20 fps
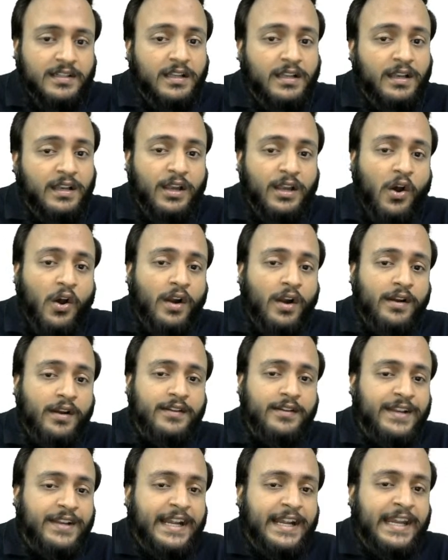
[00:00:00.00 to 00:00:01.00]

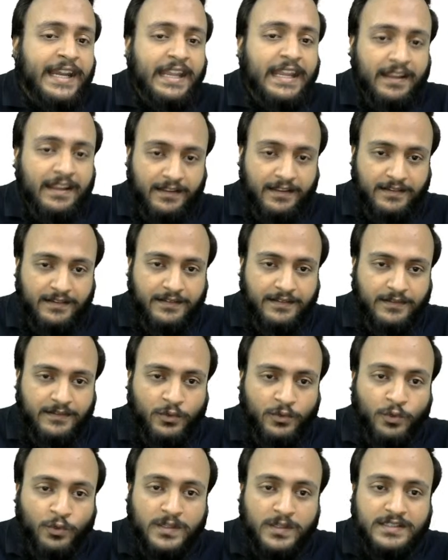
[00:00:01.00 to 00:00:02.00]
Lord Reading.
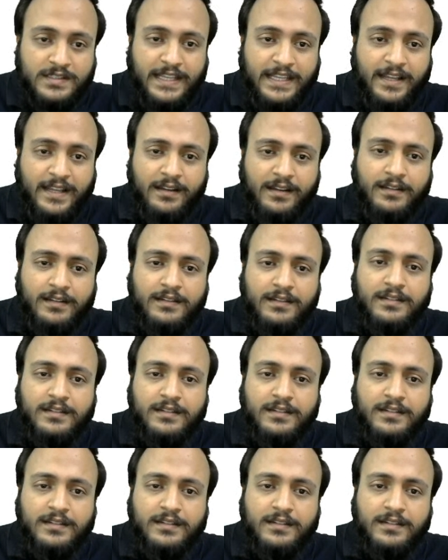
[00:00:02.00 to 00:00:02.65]
Who was there?